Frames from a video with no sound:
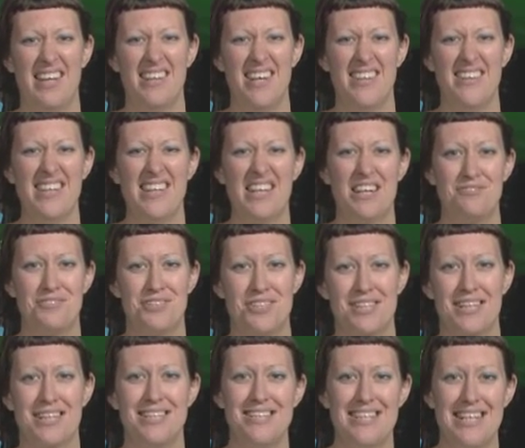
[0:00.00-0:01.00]
and I think I've
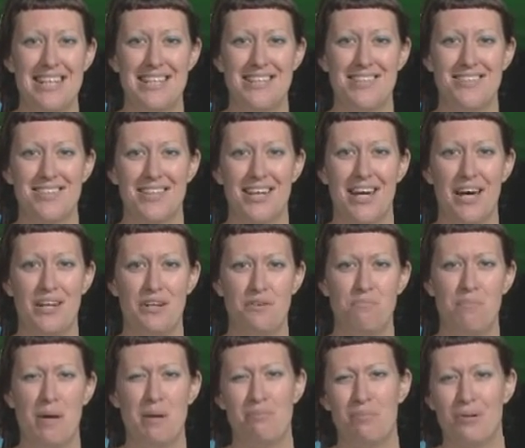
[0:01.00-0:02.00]
just continued to kind
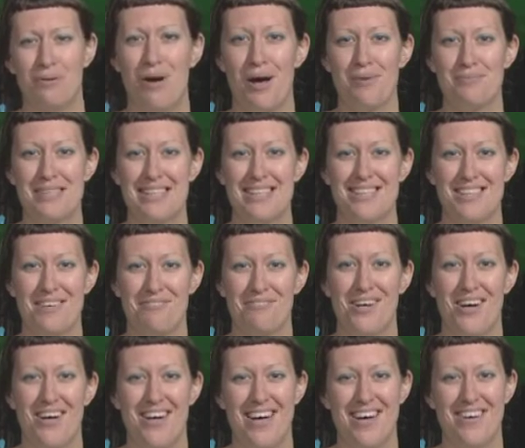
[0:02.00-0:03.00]
of pimp her up since
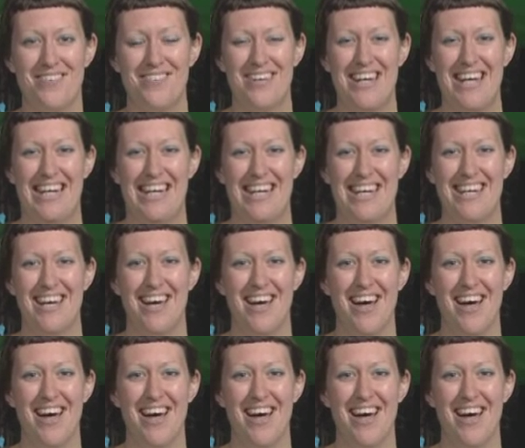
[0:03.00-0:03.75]
I've got her really.